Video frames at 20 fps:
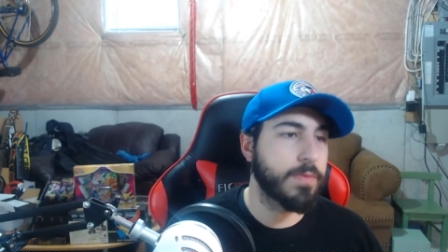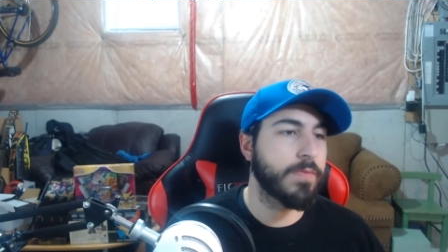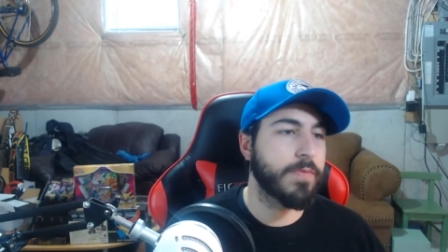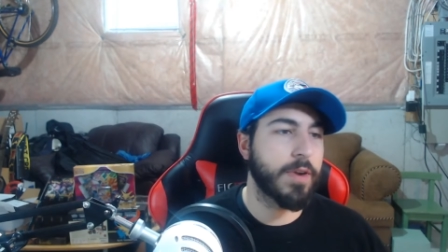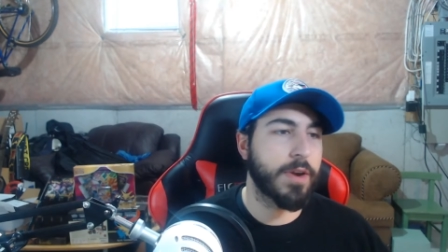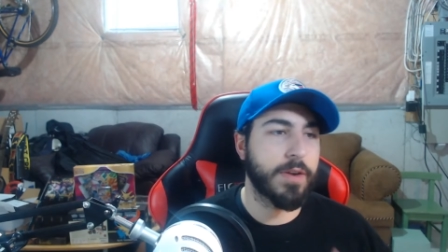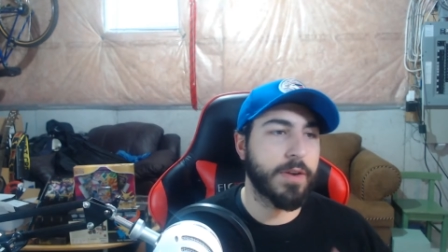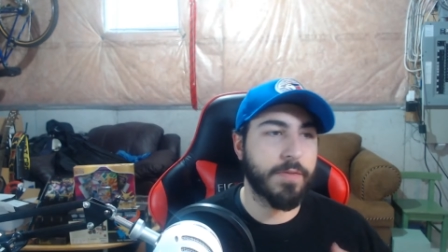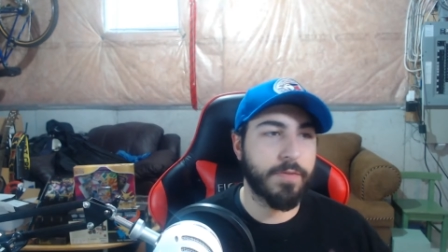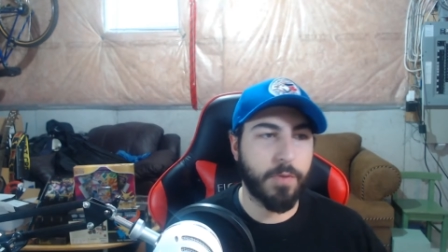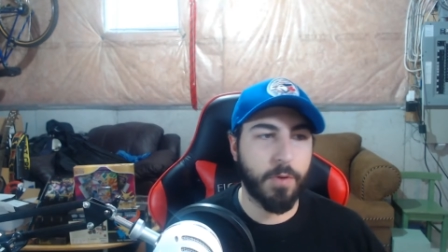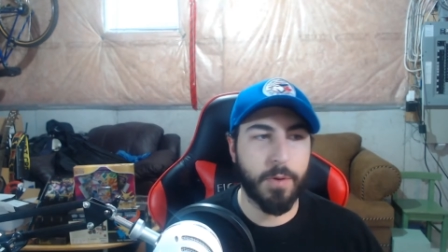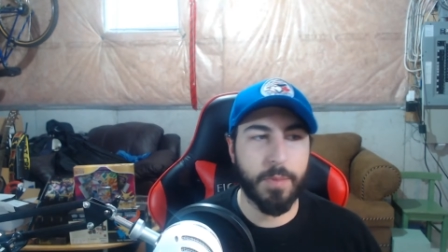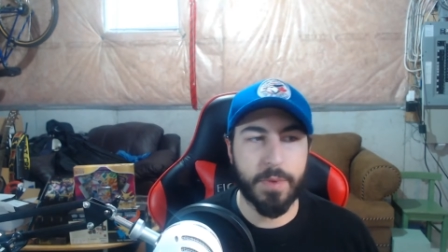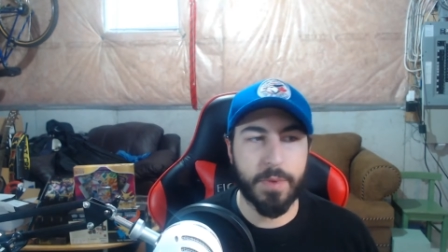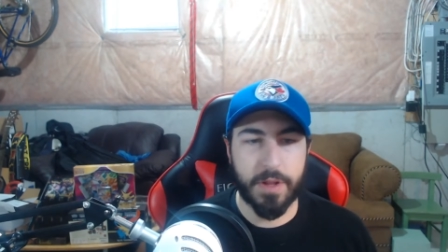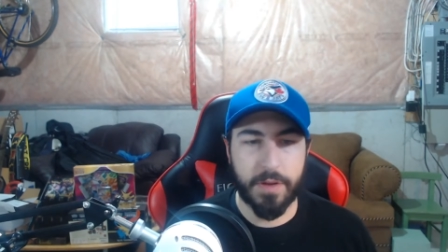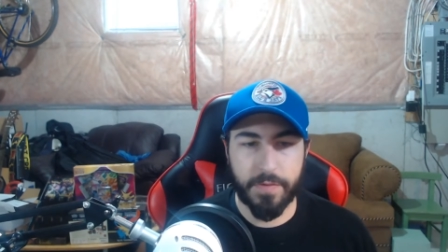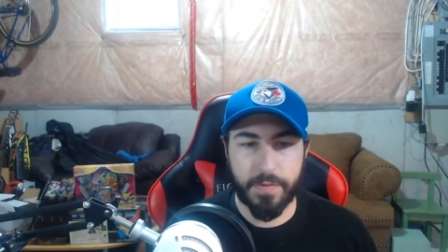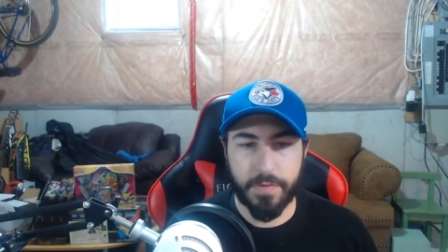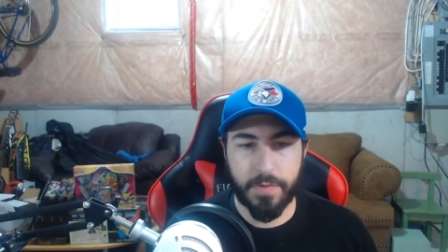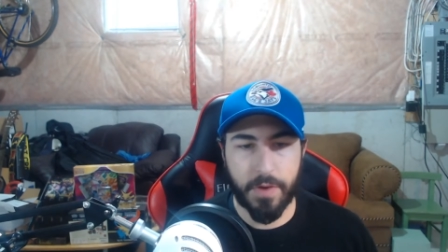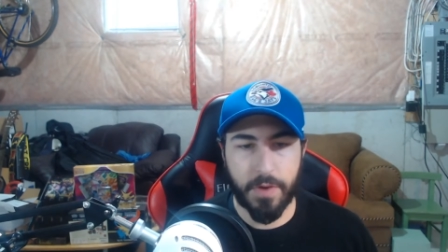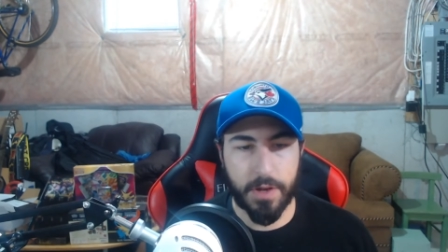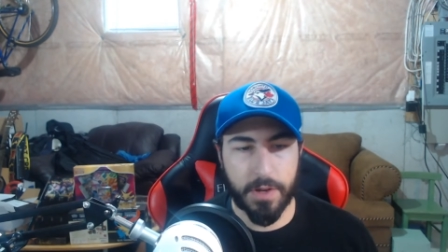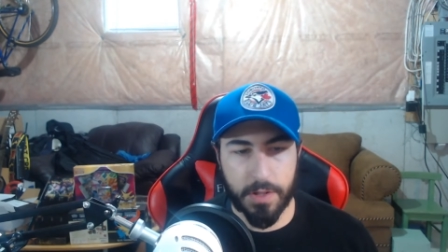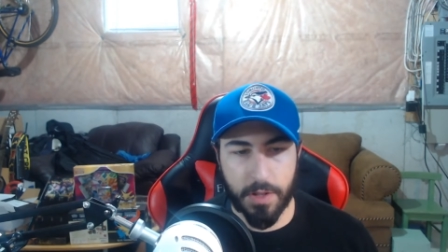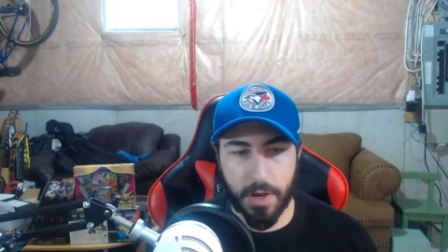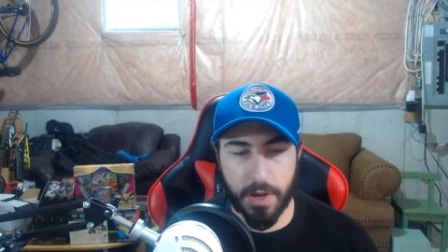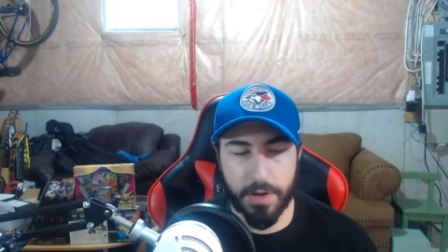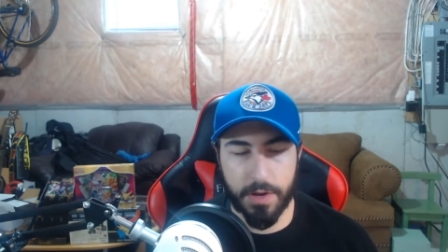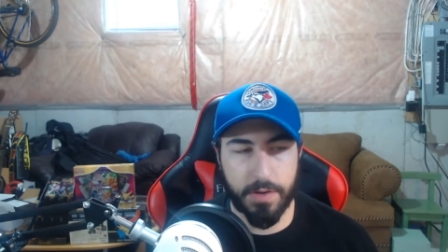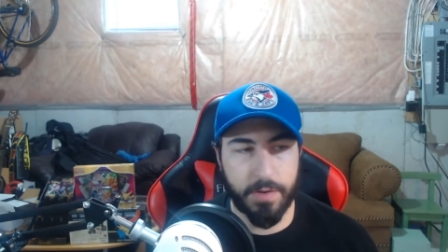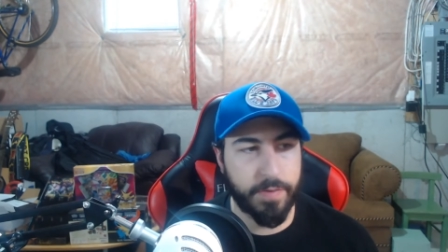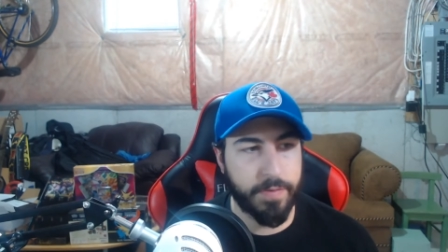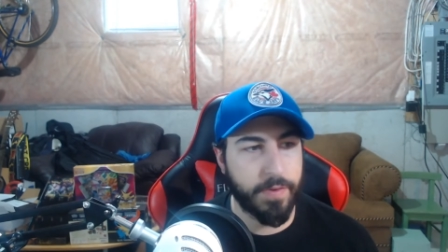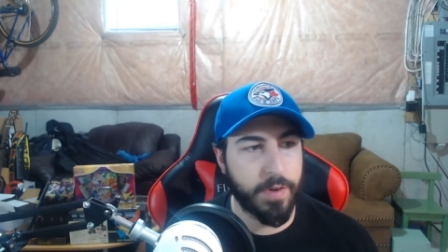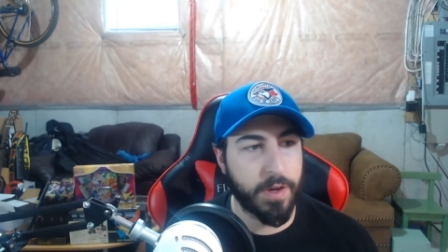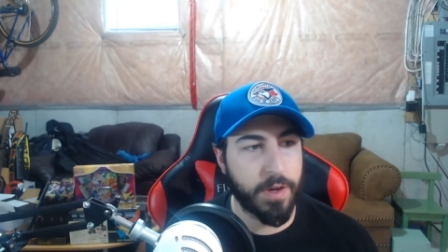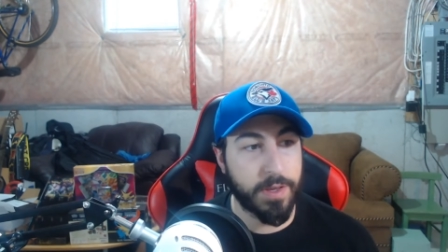Very informative on a lot
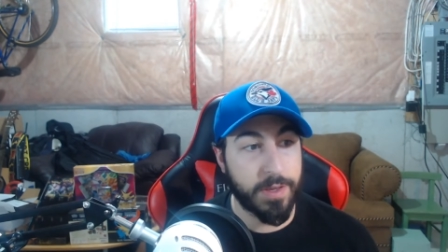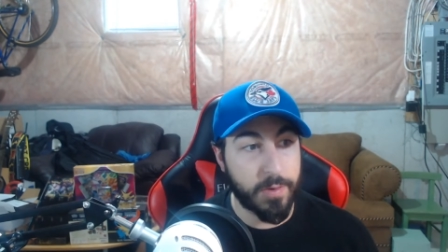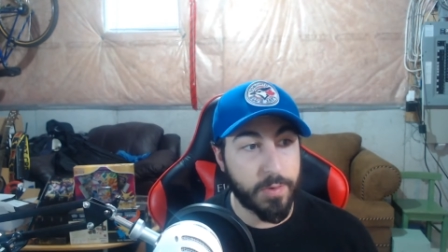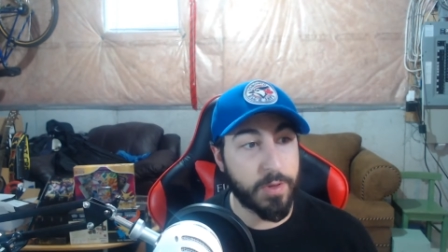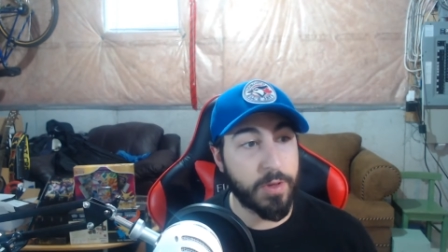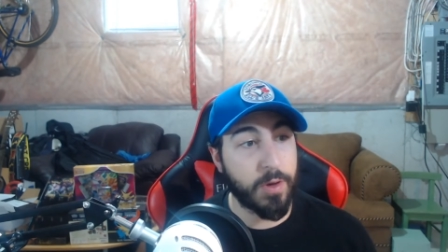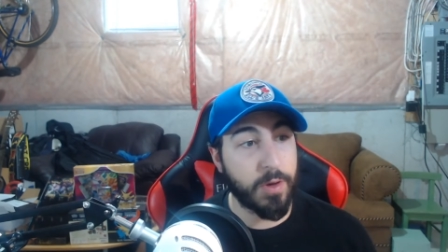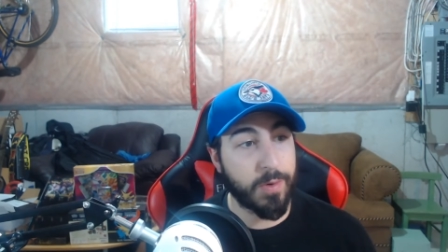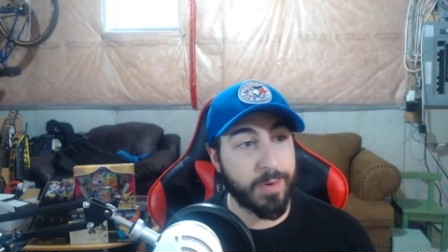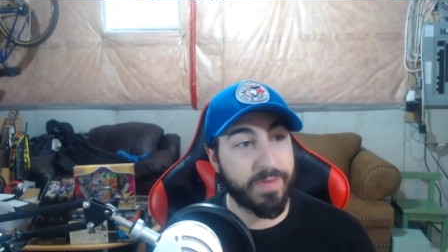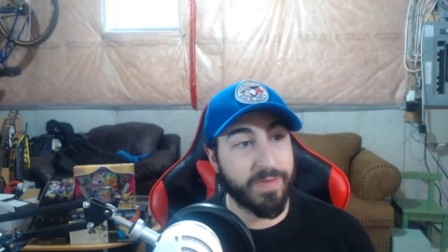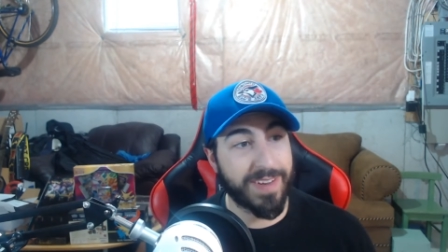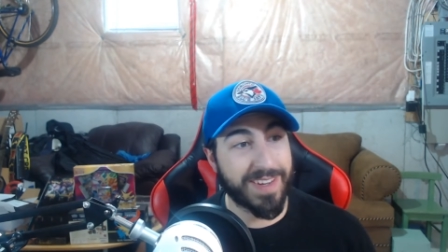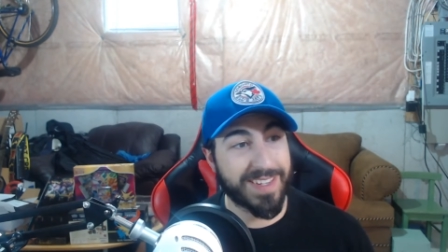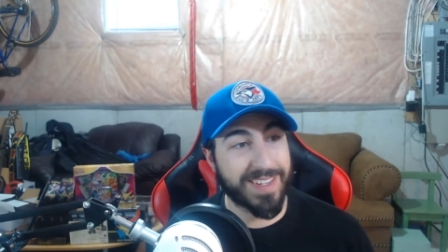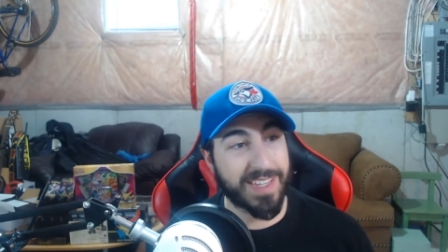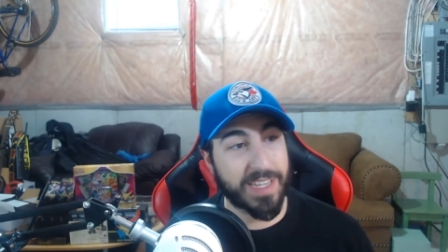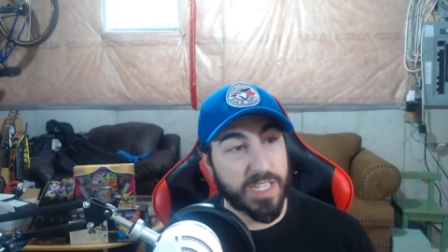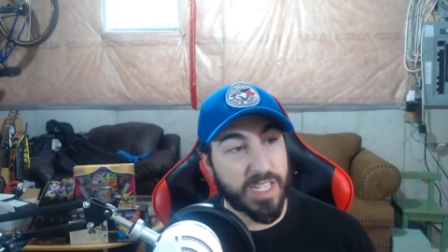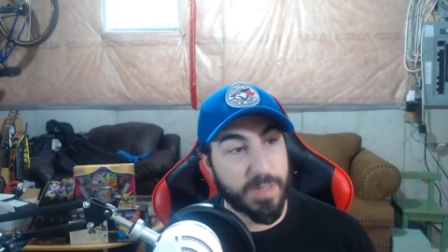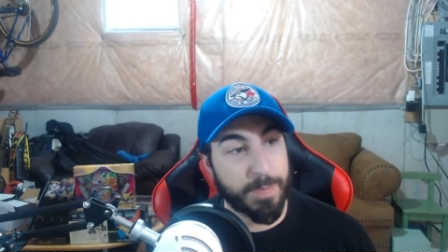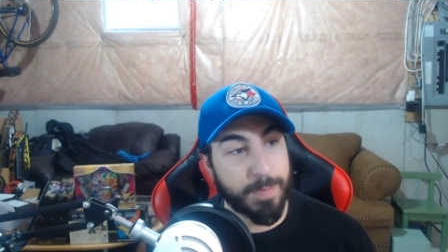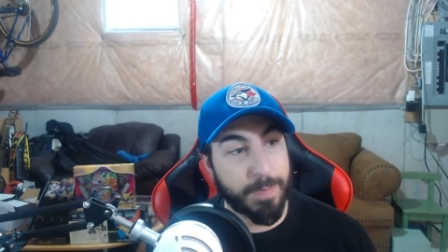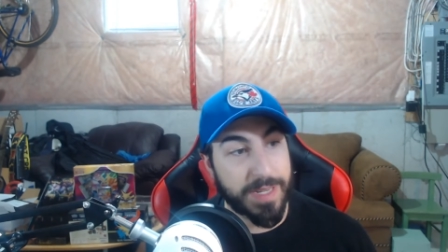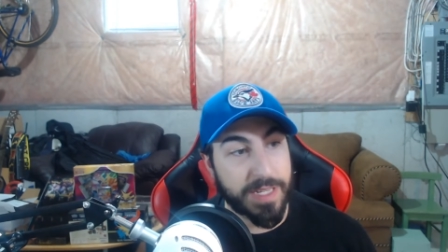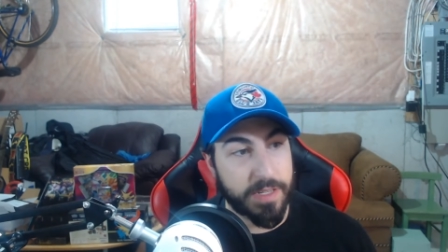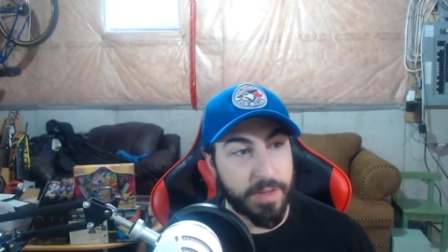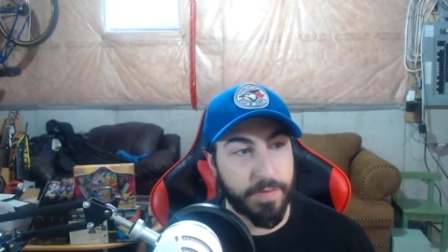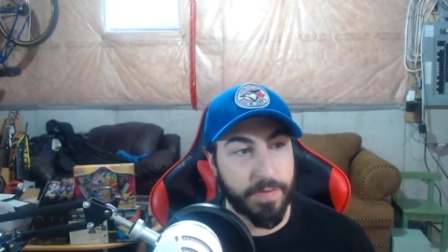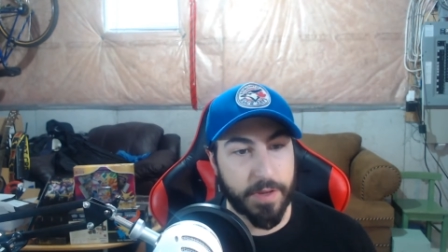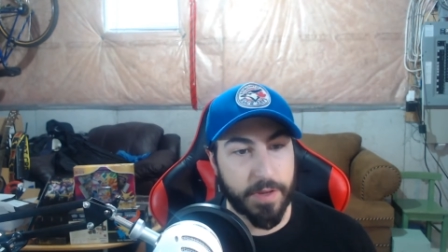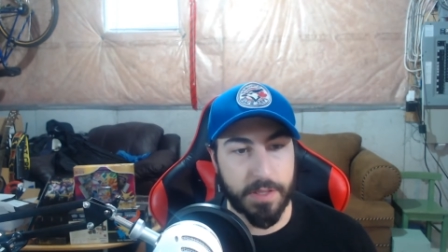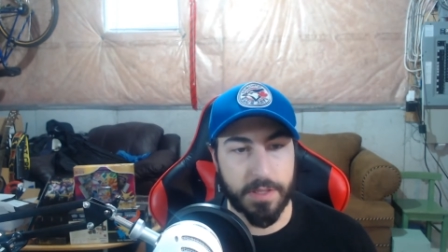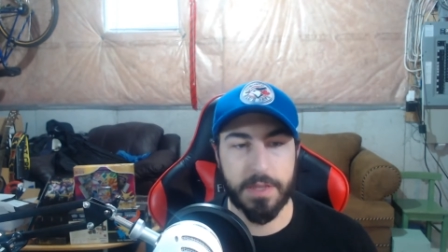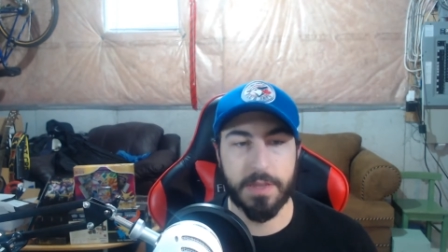of Yu-Gi-Oh investing specifically.